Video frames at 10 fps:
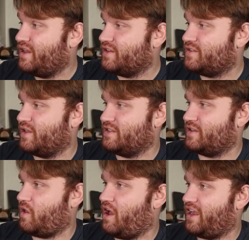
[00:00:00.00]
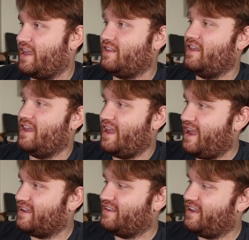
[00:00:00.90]
So let's log in,
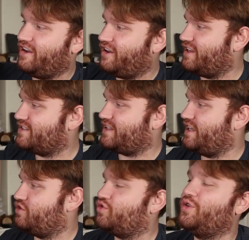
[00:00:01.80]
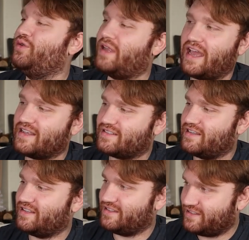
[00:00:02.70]
and here is the TrueNAS
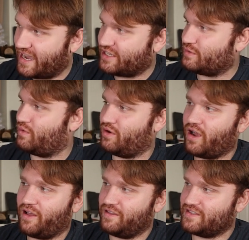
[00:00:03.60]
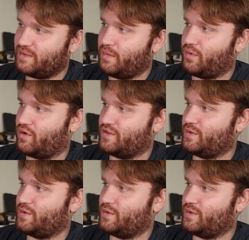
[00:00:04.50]
dashboard on the Zimaboard.